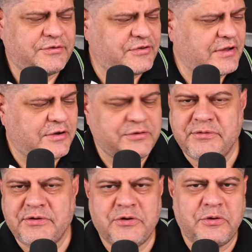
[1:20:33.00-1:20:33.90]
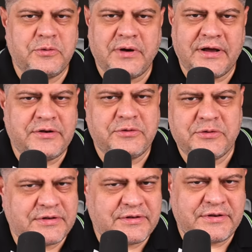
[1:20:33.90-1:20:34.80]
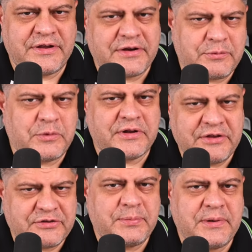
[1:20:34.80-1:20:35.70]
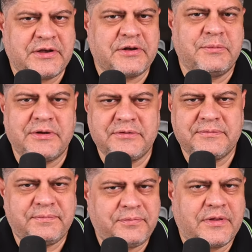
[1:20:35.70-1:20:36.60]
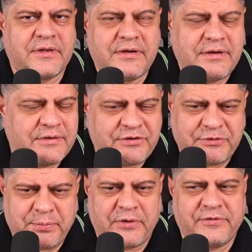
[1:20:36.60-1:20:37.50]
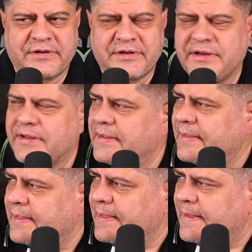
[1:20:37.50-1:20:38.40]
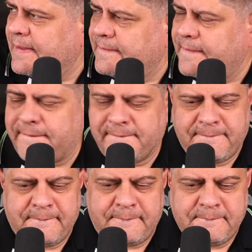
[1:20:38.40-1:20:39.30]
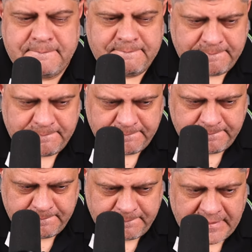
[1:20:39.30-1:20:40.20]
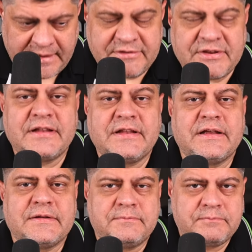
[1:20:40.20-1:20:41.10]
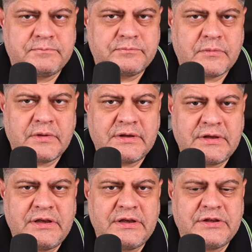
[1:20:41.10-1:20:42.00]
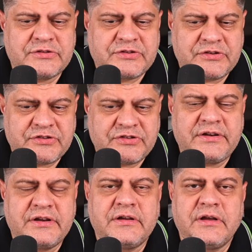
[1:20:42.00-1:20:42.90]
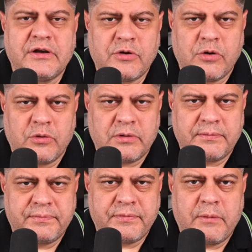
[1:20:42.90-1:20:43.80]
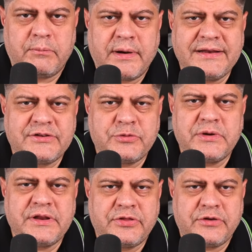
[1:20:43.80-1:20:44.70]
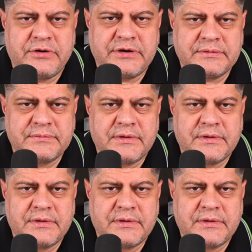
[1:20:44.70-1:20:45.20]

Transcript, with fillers: You see, I don't even know. I don't hear what he's speaking about. This is perfect. Now, he said that he is setting a goal by 2030